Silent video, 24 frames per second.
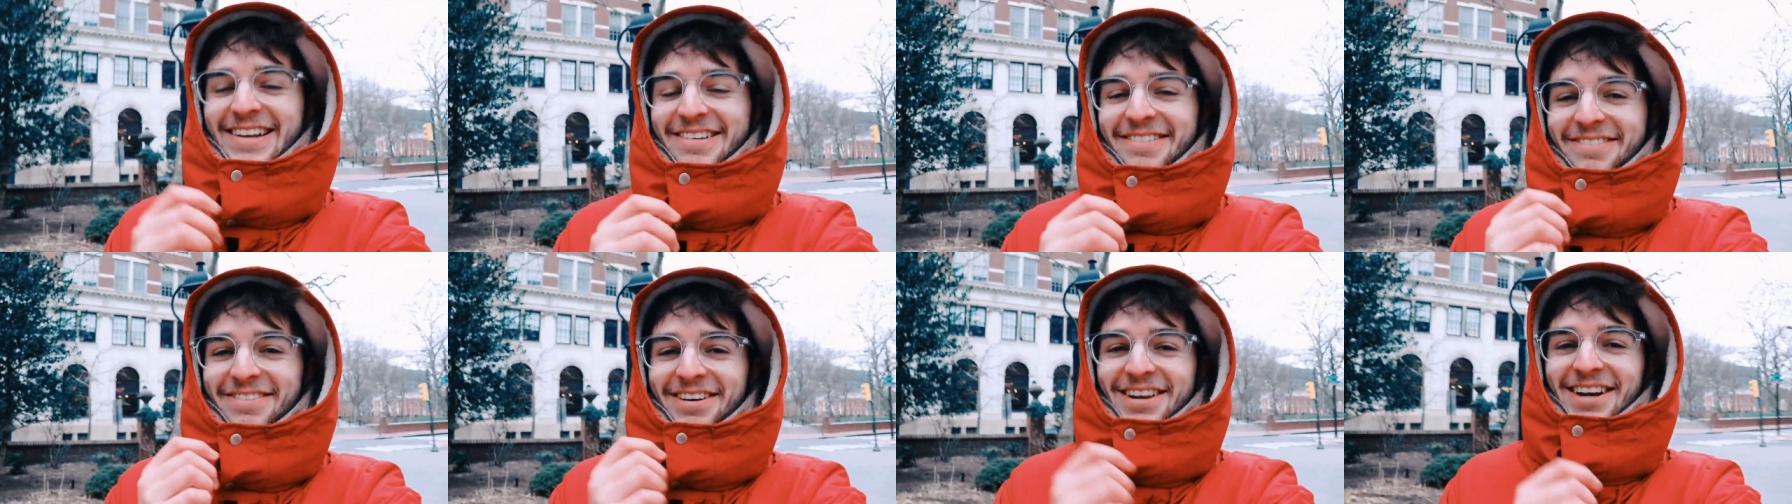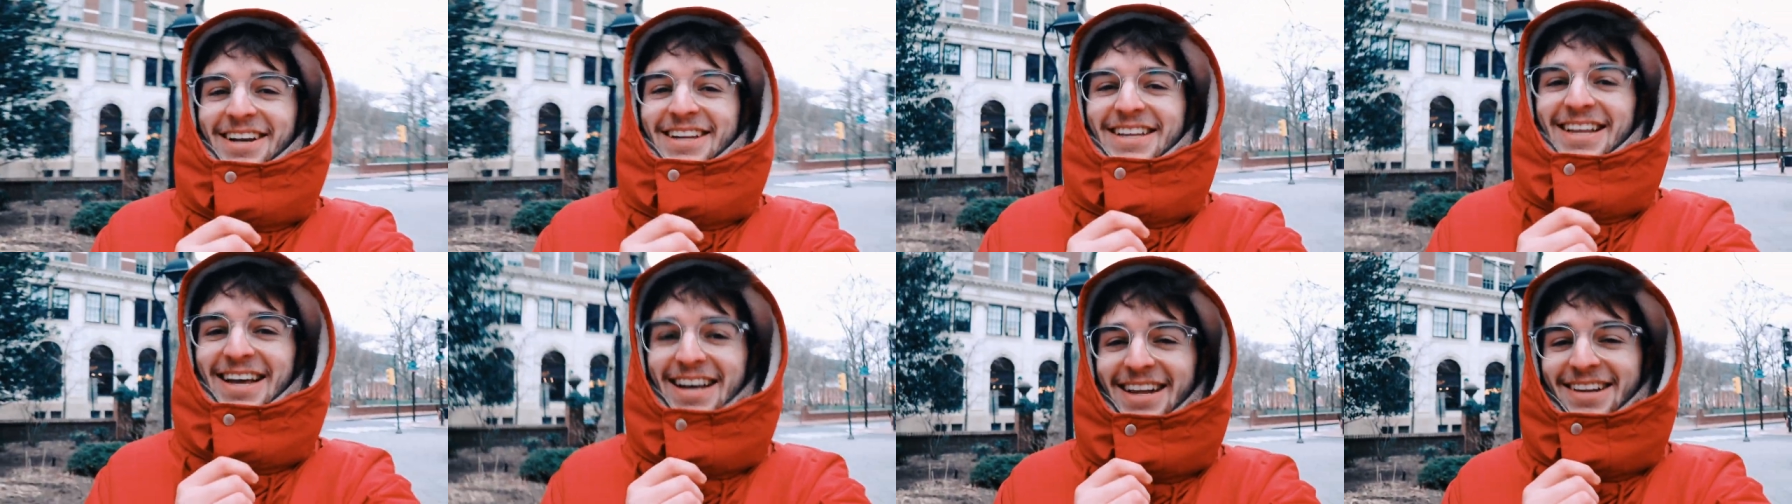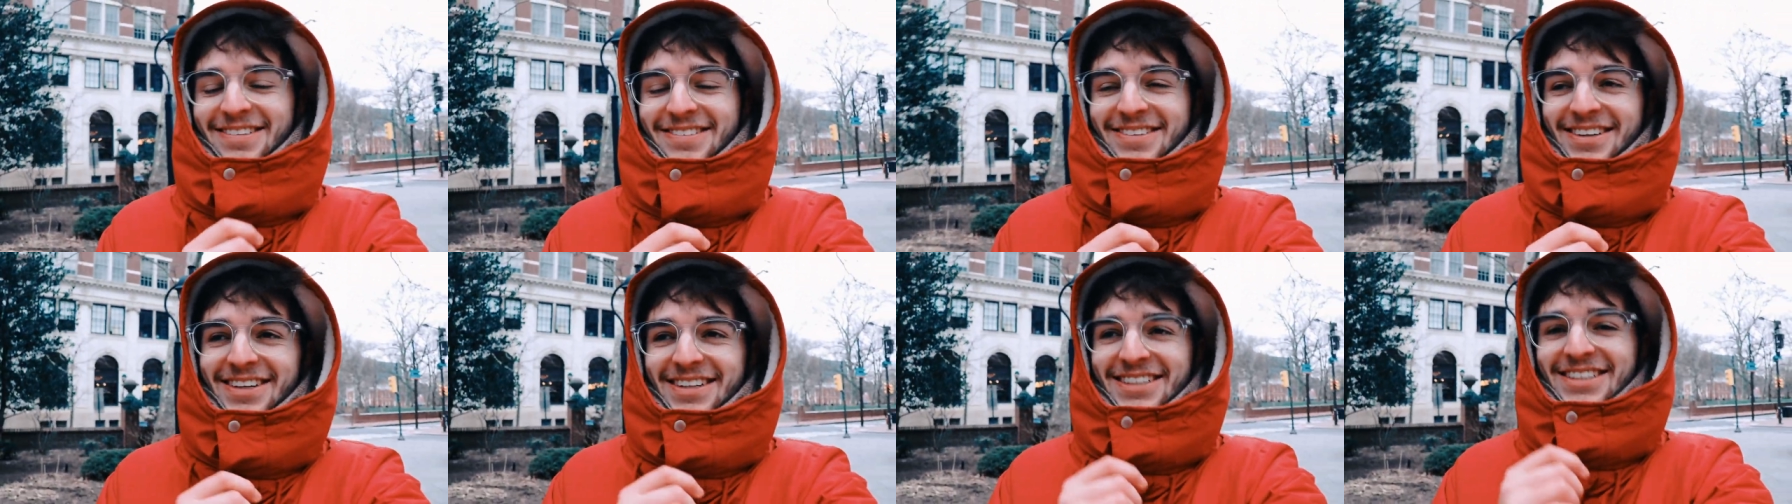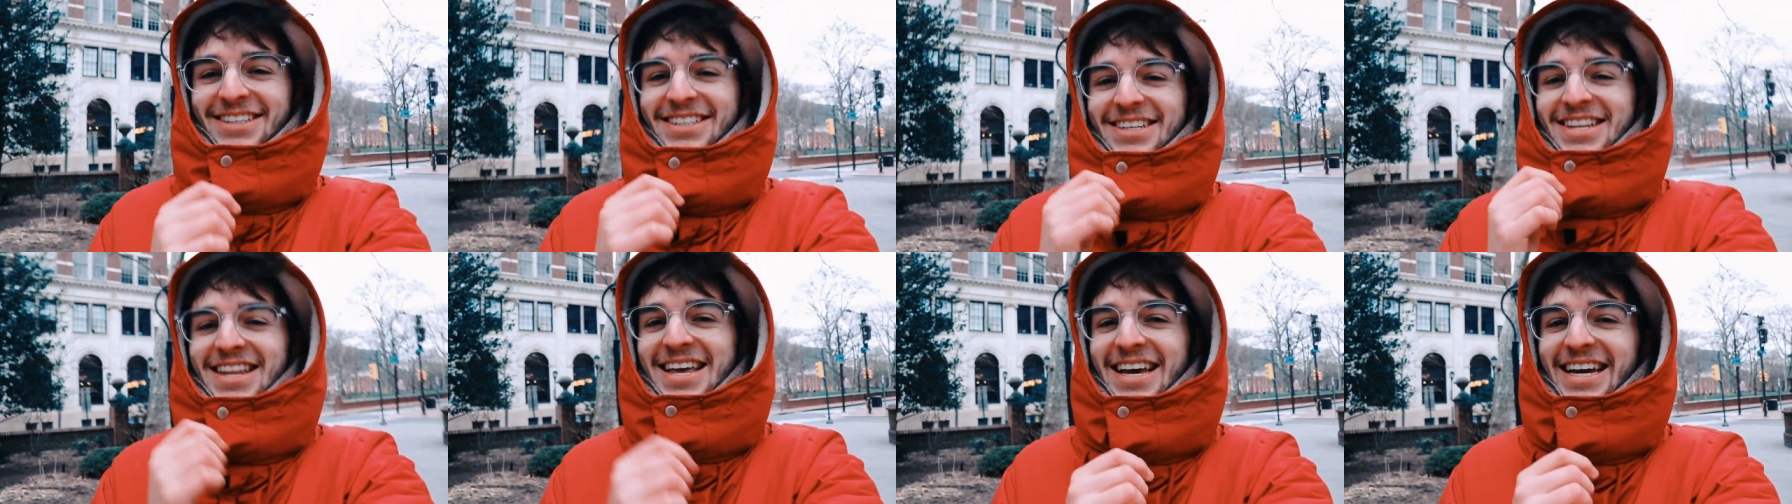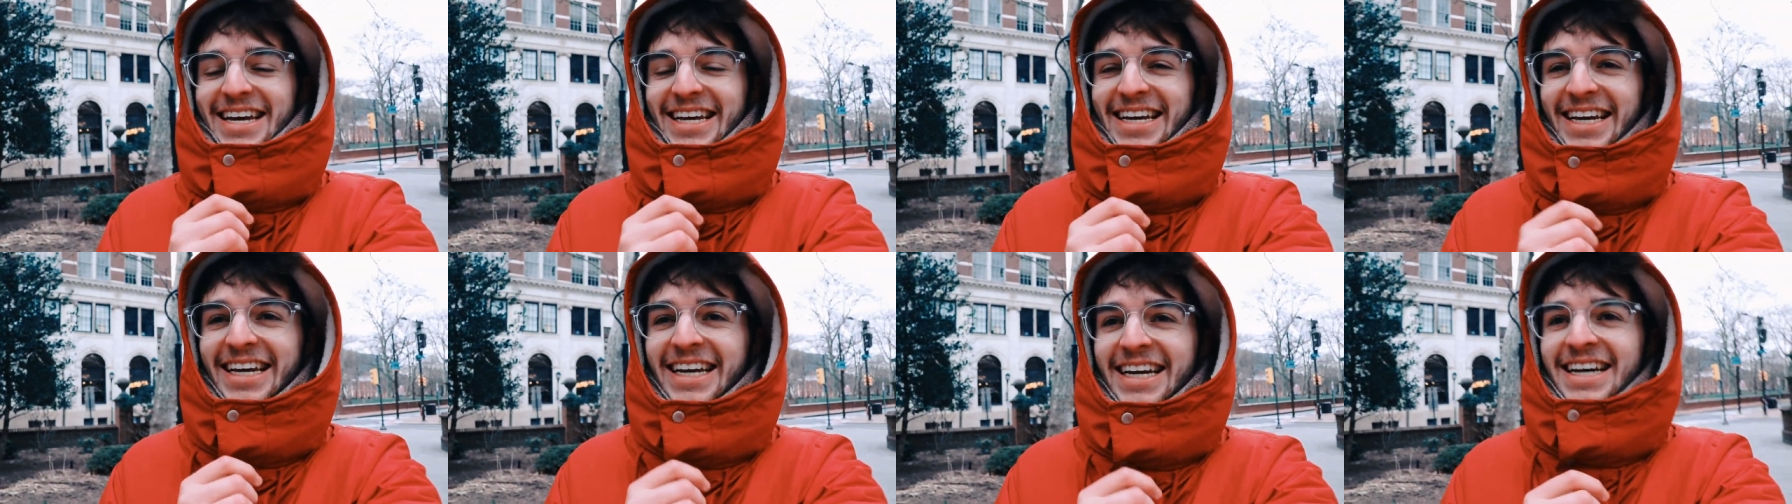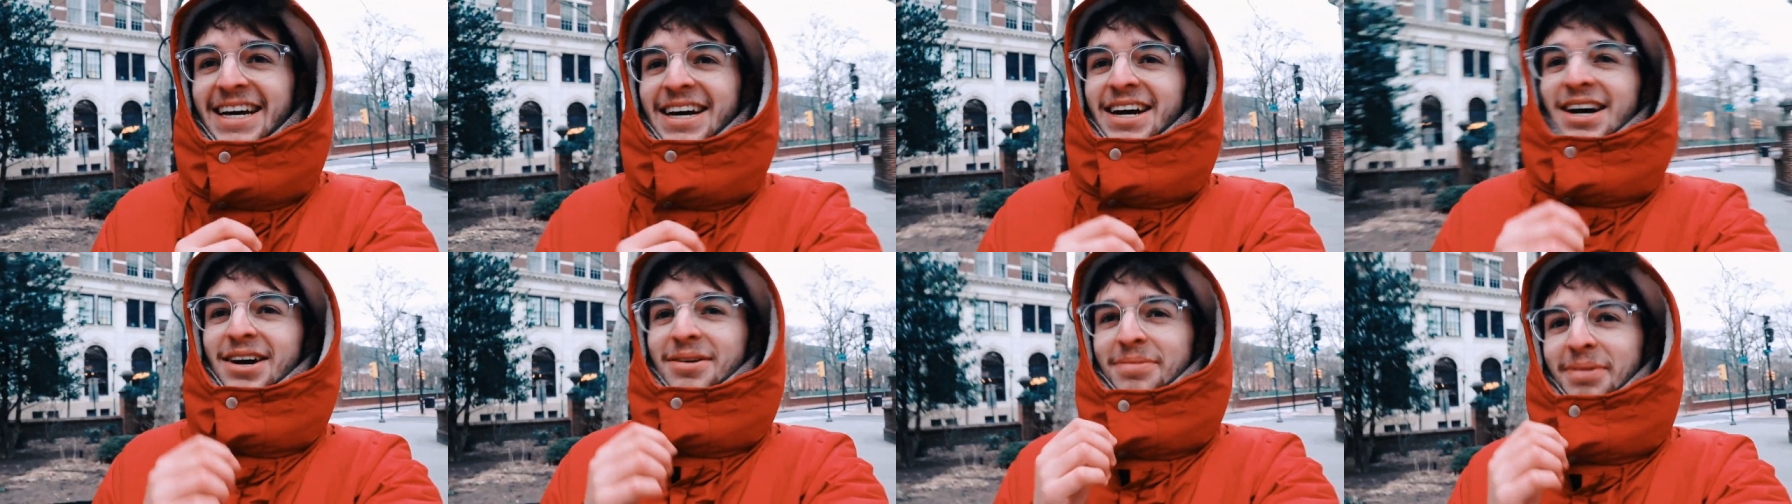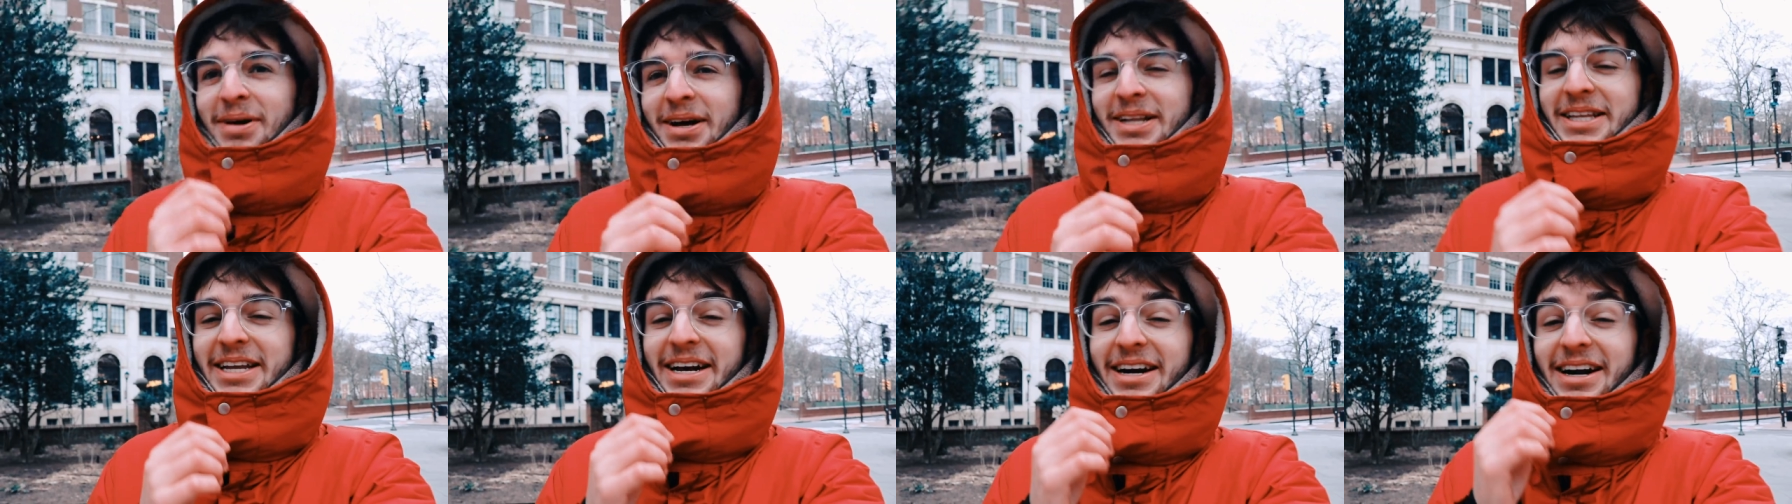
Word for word: in Philadelphia today but